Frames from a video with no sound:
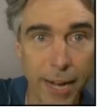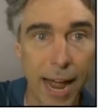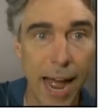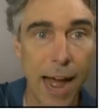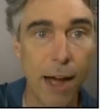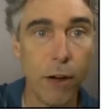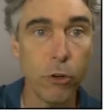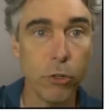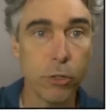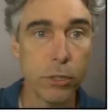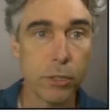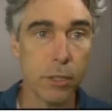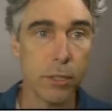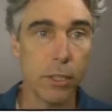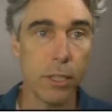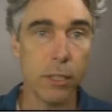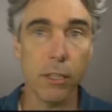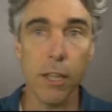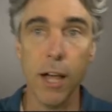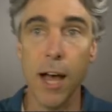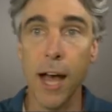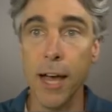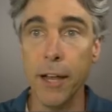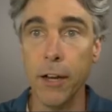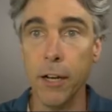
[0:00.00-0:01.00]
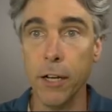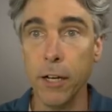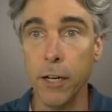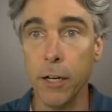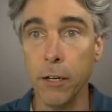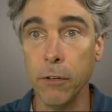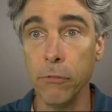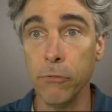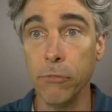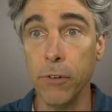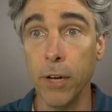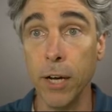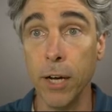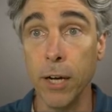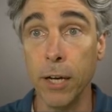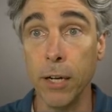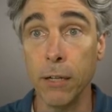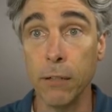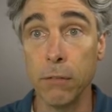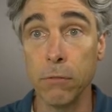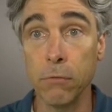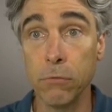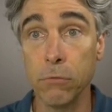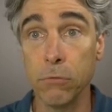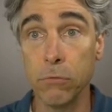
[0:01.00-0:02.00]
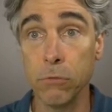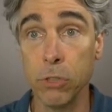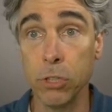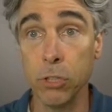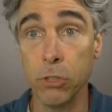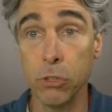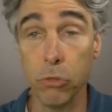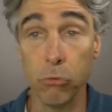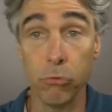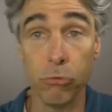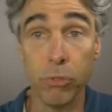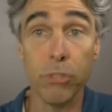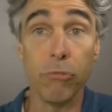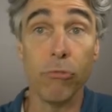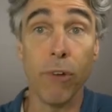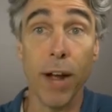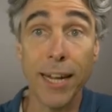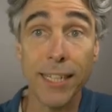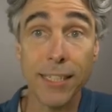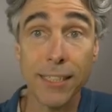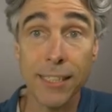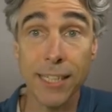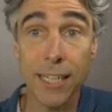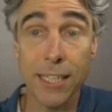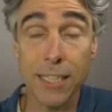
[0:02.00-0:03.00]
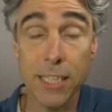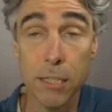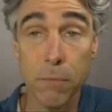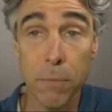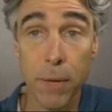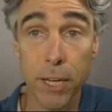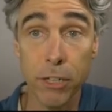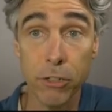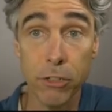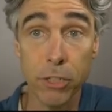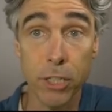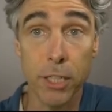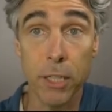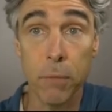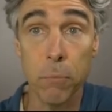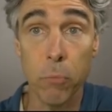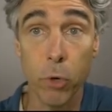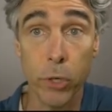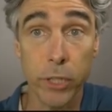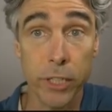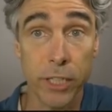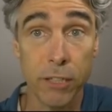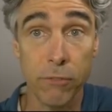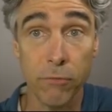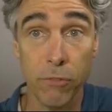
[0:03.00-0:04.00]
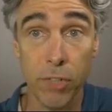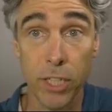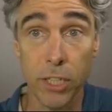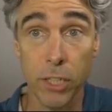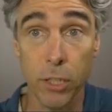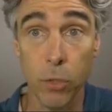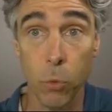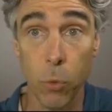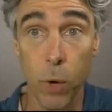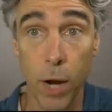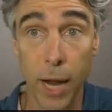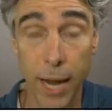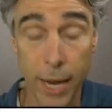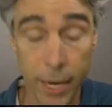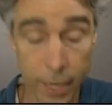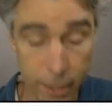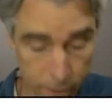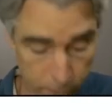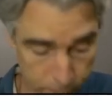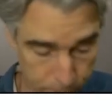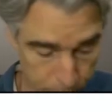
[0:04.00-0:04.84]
out a lot of, to rewrite the estimator in a more convenient way,